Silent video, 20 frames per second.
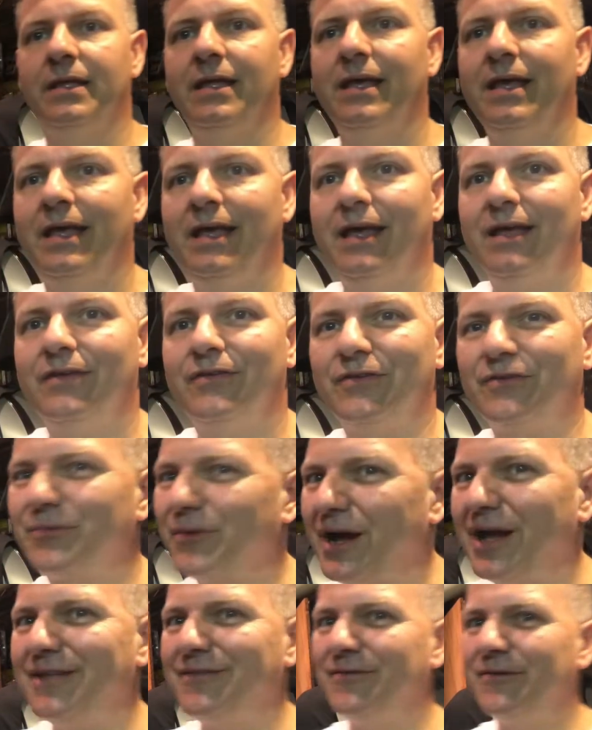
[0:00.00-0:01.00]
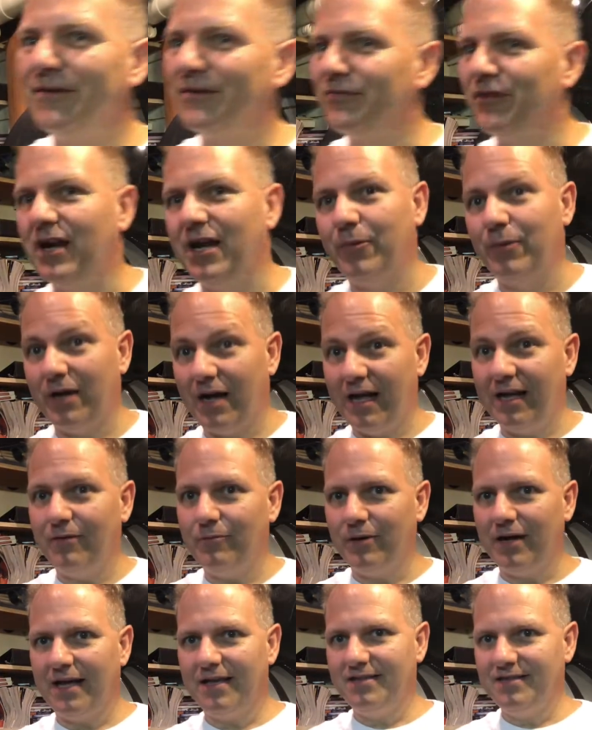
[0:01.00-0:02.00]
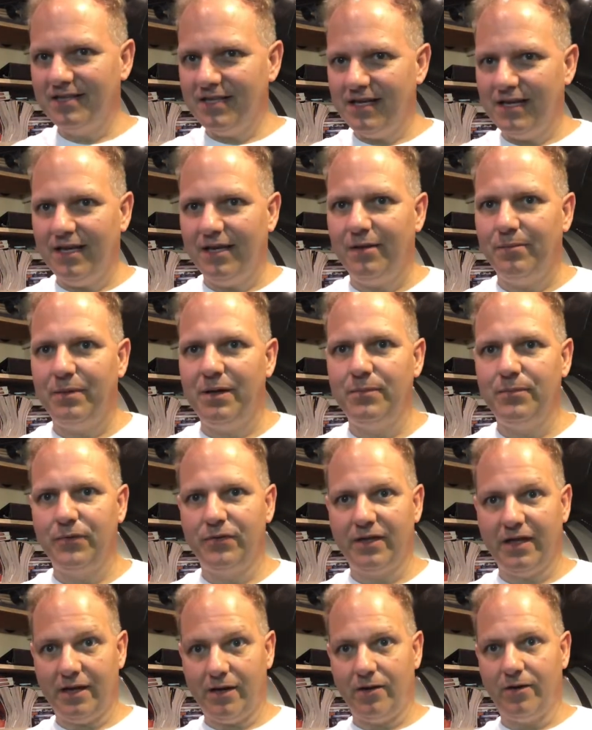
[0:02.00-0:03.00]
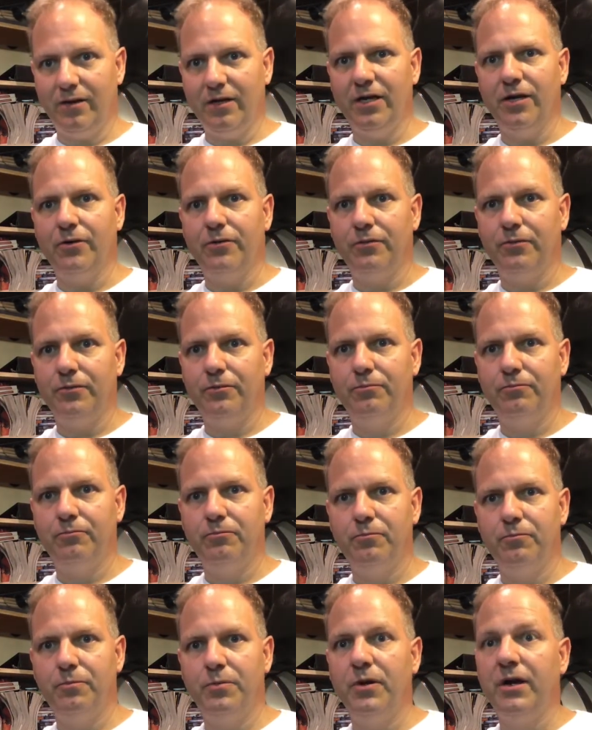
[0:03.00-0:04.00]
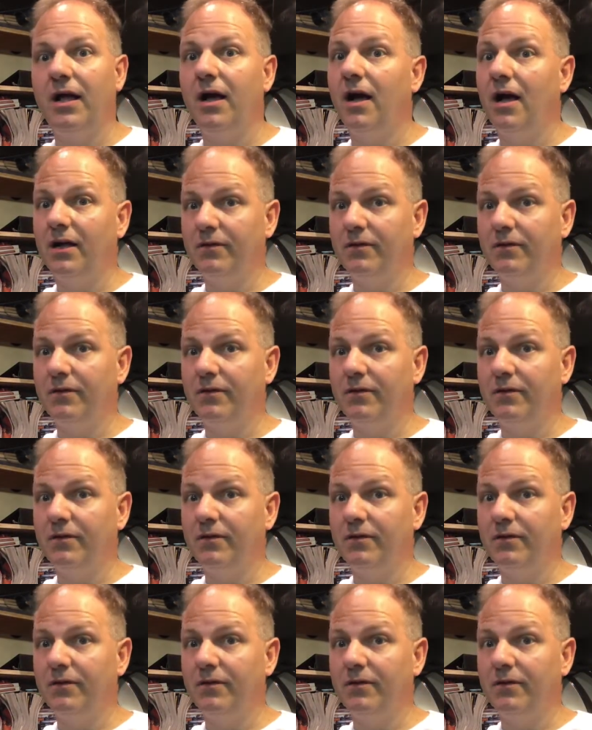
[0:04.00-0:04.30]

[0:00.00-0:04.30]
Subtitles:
So that's why it's funny when I see people that are, you know, putting